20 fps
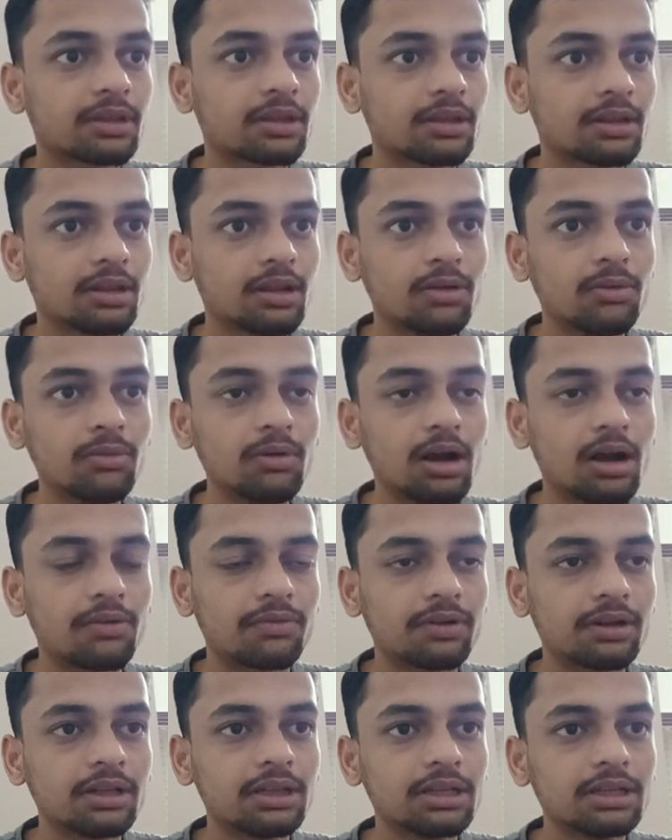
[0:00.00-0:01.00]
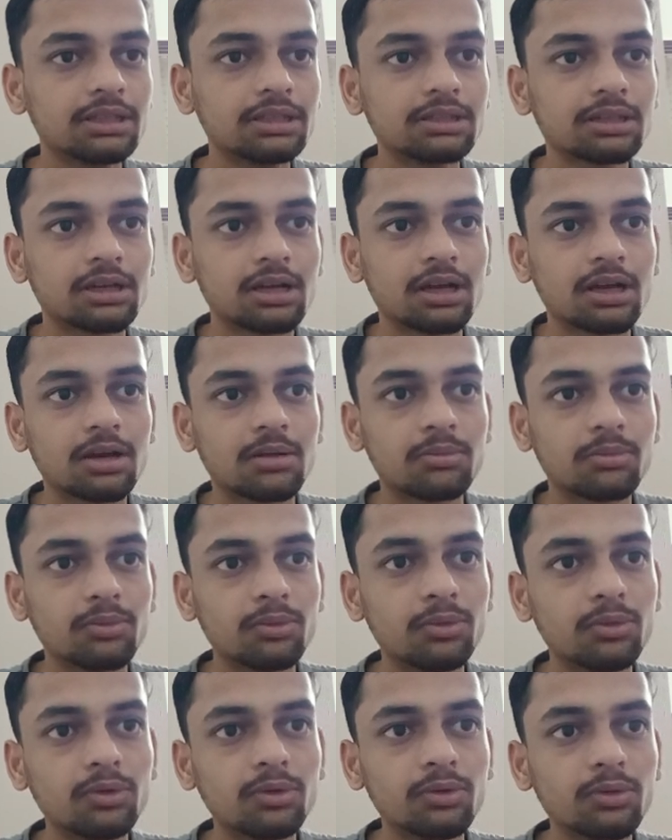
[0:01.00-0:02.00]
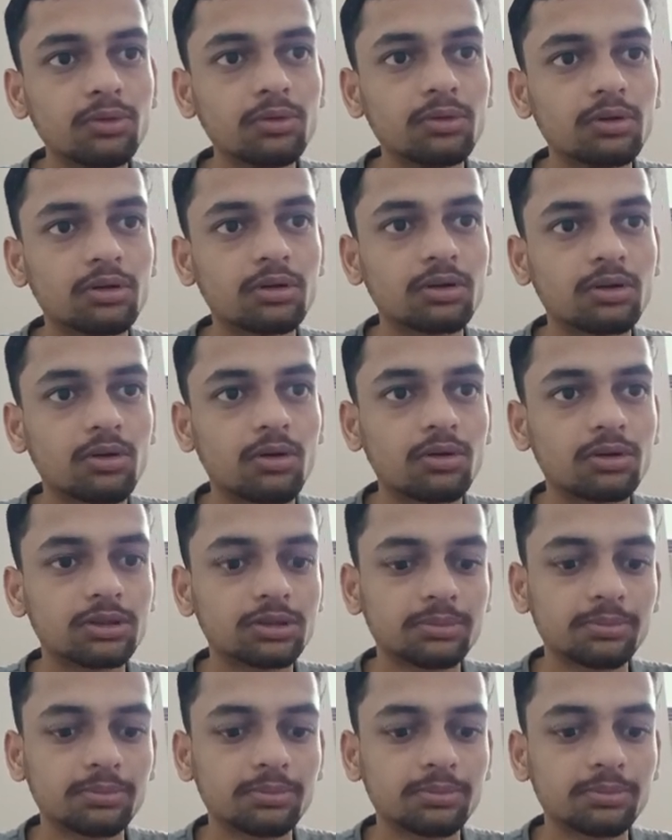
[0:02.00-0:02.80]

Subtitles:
Now after this, move to launch